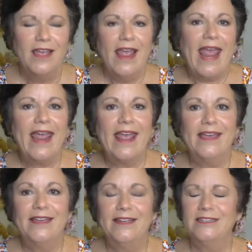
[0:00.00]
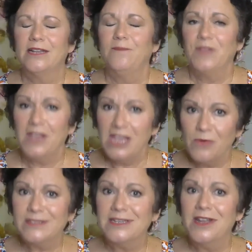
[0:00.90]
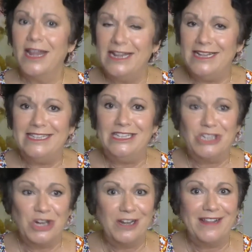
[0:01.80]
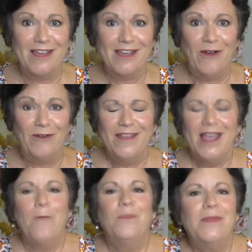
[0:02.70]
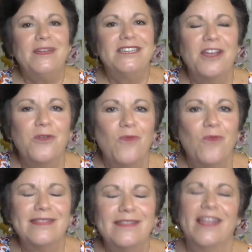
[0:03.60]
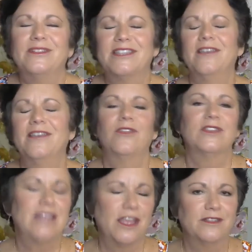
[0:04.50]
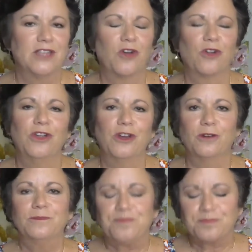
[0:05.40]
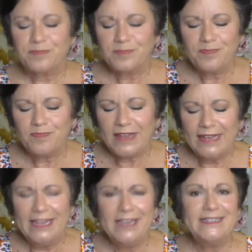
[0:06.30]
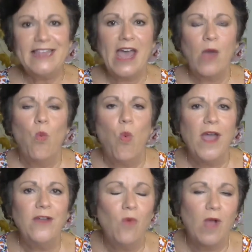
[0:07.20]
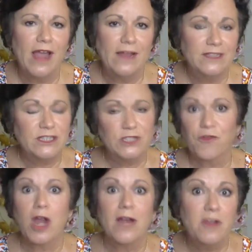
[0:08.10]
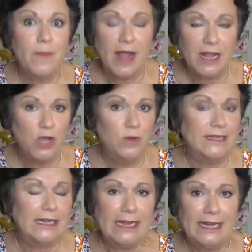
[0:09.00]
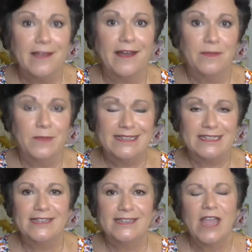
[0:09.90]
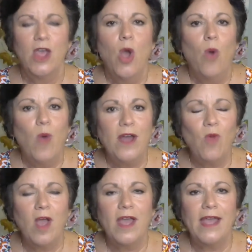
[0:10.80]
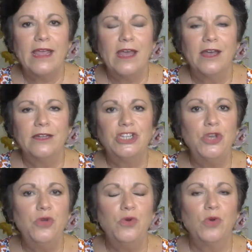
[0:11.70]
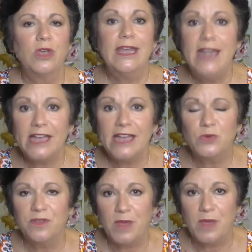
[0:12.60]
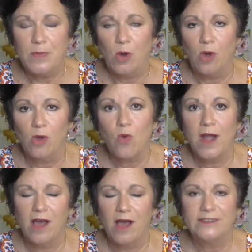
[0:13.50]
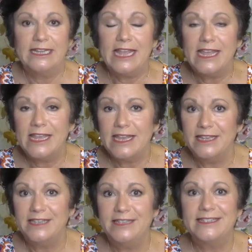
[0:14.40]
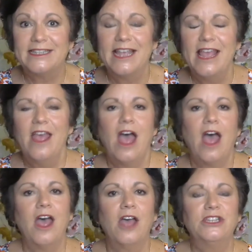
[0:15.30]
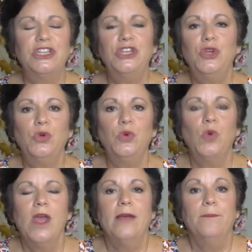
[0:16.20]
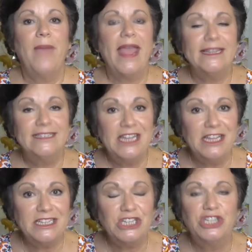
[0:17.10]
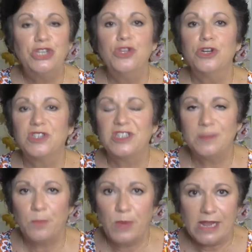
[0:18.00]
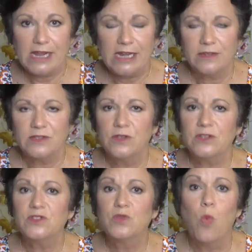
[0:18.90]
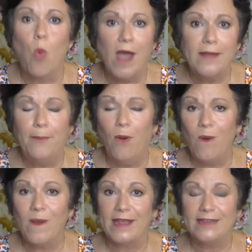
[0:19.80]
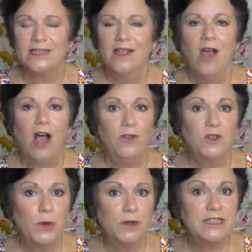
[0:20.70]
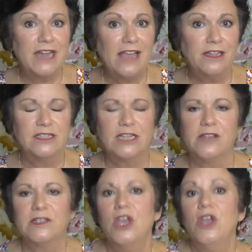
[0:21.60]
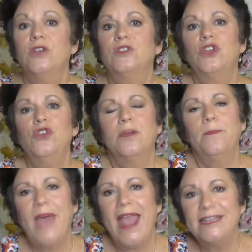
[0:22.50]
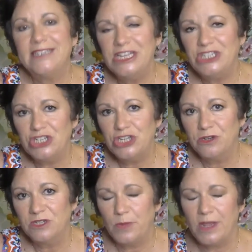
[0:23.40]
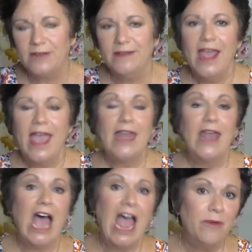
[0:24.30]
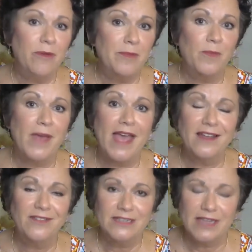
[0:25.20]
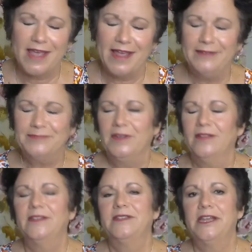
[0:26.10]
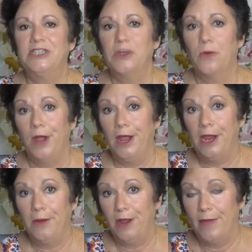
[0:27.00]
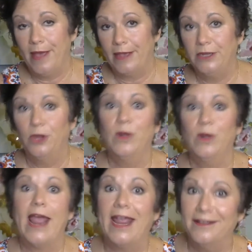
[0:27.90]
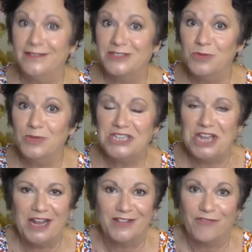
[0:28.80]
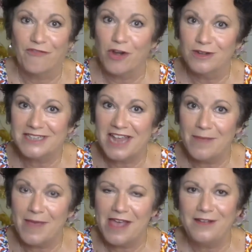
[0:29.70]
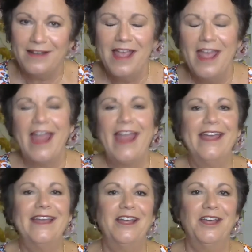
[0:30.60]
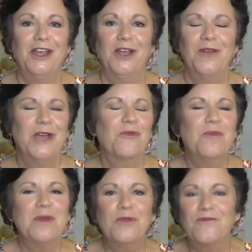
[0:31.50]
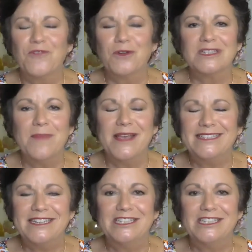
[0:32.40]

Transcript: And it was not an easy journey though. Let me mm-hmm. tell you one thing I was thinking on the sales earlier is that one way, and this is for everybody who's in any kind of business, one way uh, to connect with people quite often is uh, to pay attention to their speed. So this is one point on yeah. those personality styles. So you can pay attention to their speed. And I remember back in the day, this takes you way, way back. You know, when answer machines first came out, and yeah. uh, remember the first message.